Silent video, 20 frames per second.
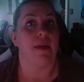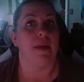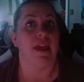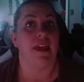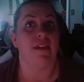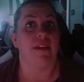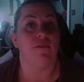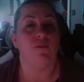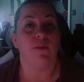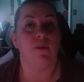
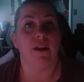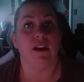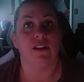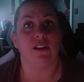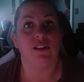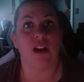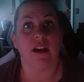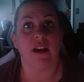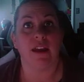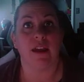if we are
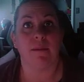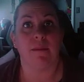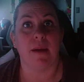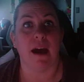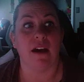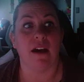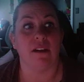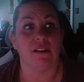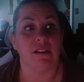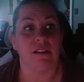talking
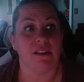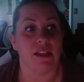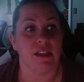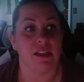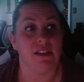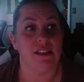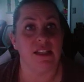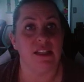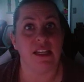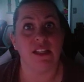about
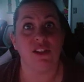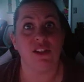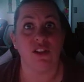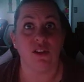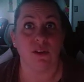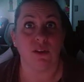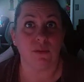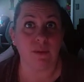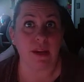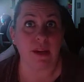
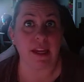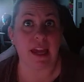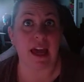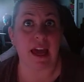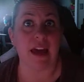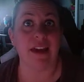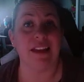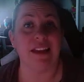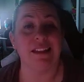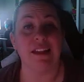
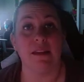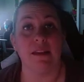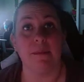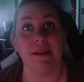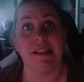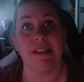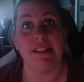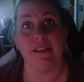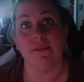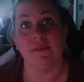dysuria, it's going to be
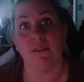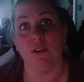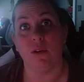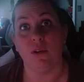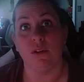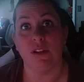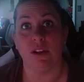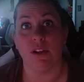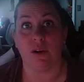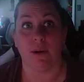
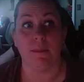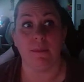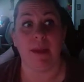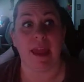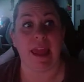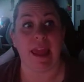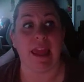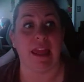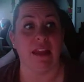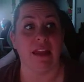difficulty or
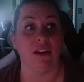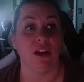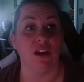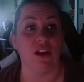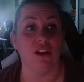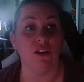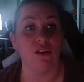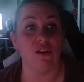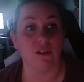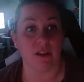pain
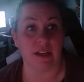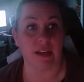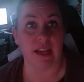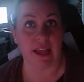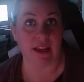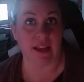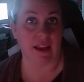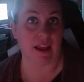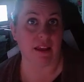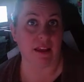
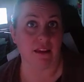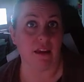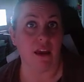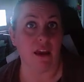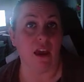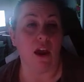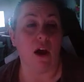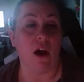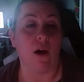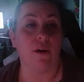urinating.
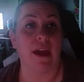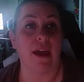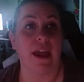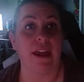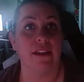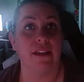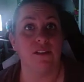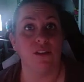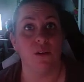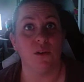Okay,
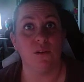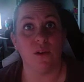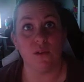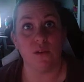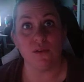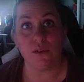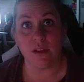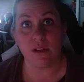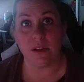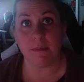and so
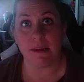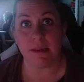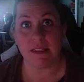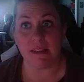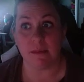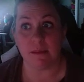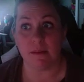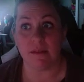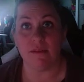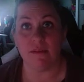those are going to be
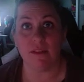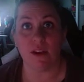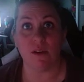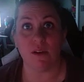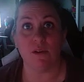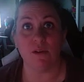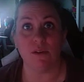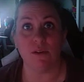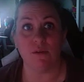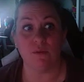some of
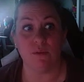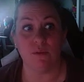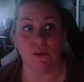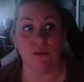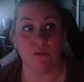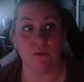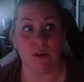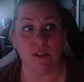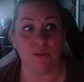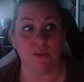those root
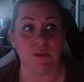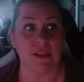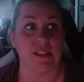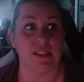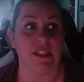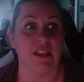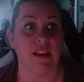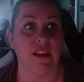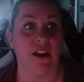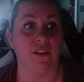words we
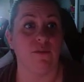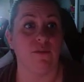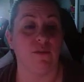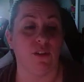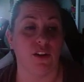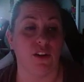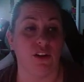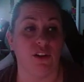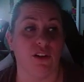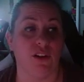see there for
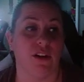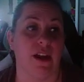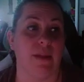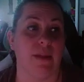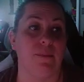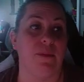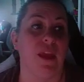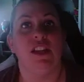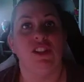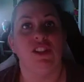urine.
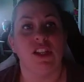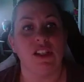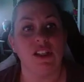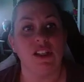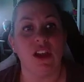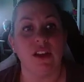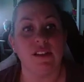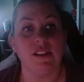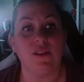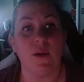
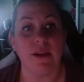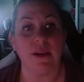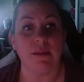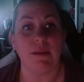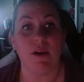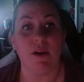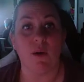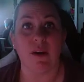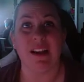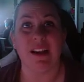Genitals is going to
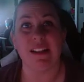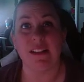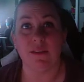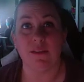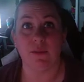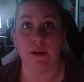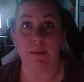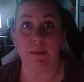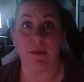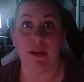be organs of
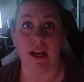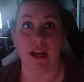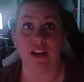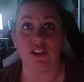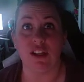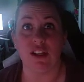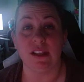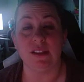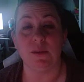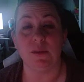
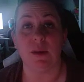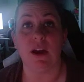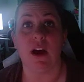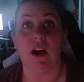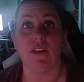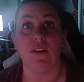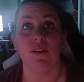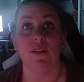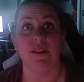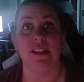reproduction, so we call
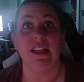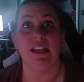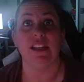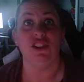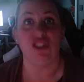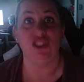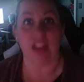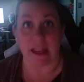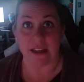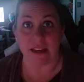those the
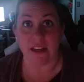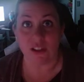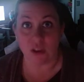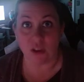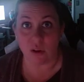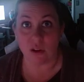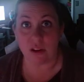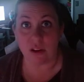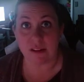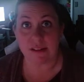
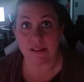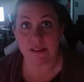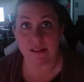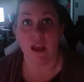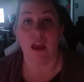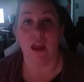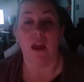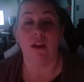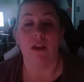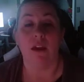genitals.
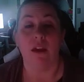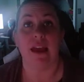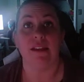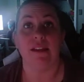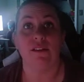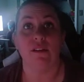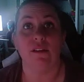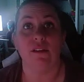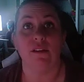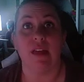Okay,
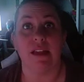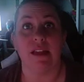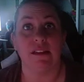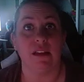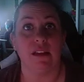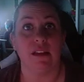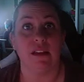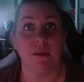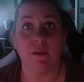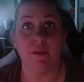so that's
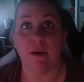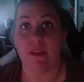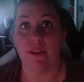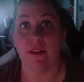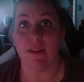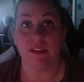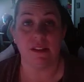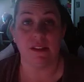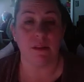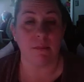going to be whether
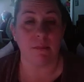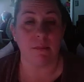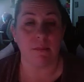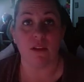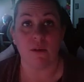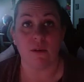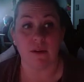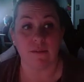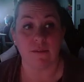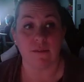it's a male
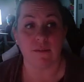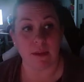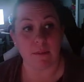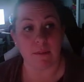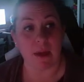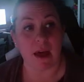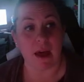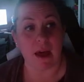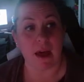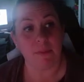or
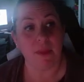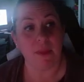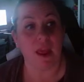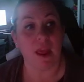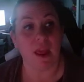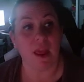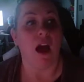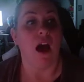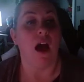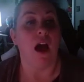female.
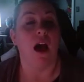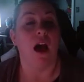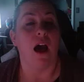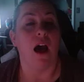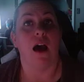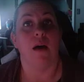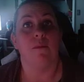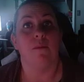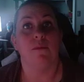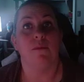
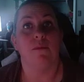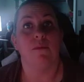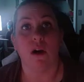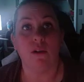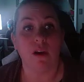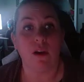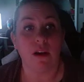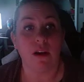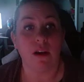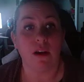
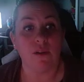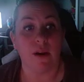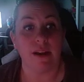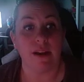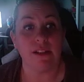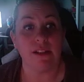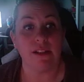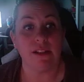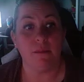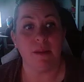Gona is
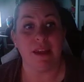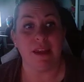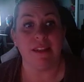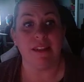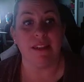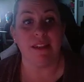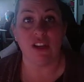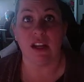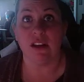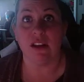going to be
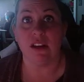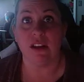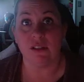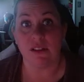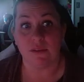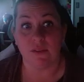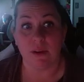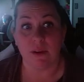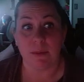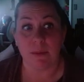the genitals
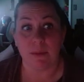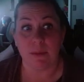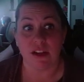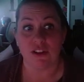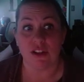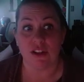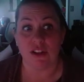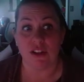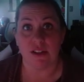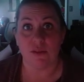of
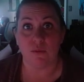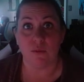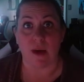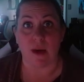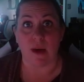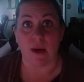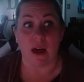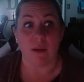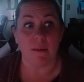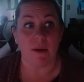reproduction as
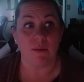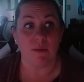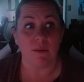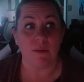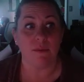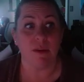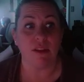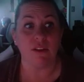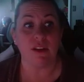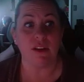well, but when
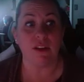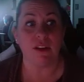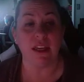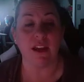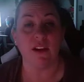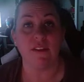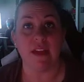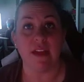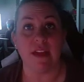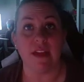we look
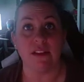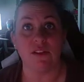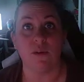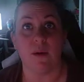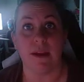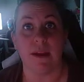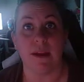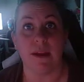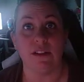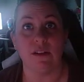here, that's
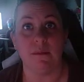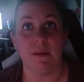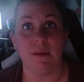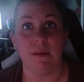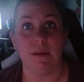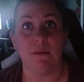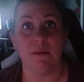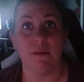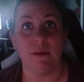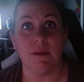going to be
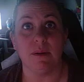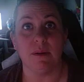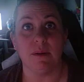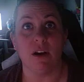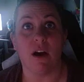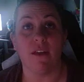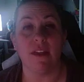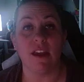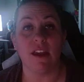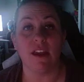what we would
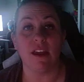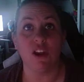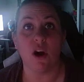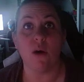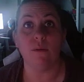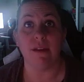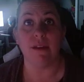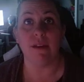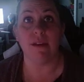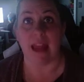call the
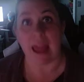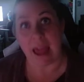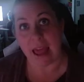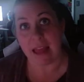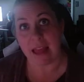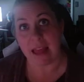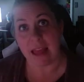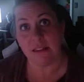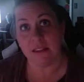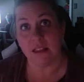
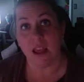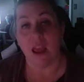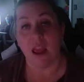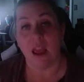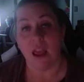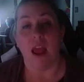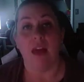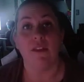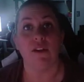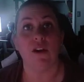gonads.
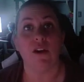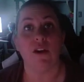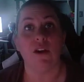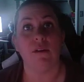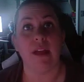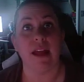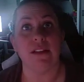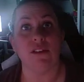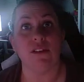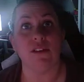And the
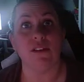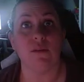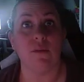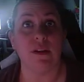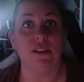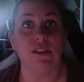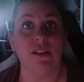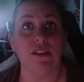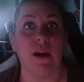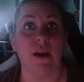gonads are the
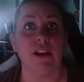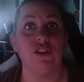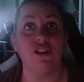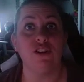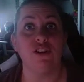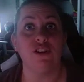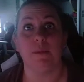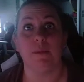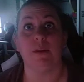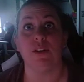ones who actually
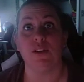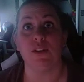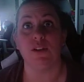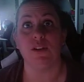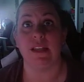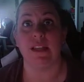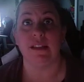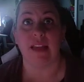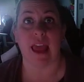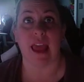are
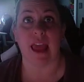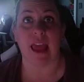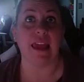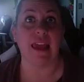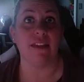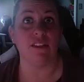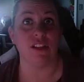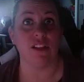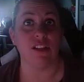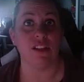producing the egg
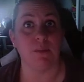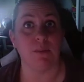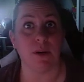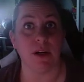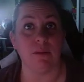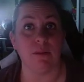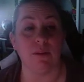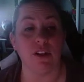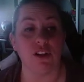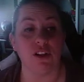and the
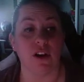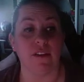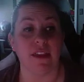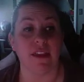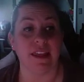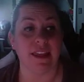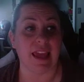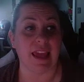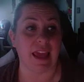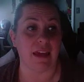sperm, which are the
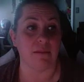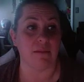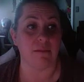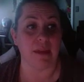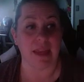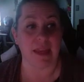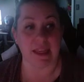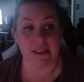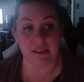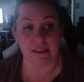
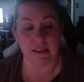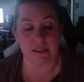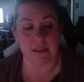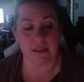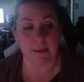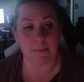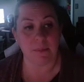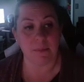gametes.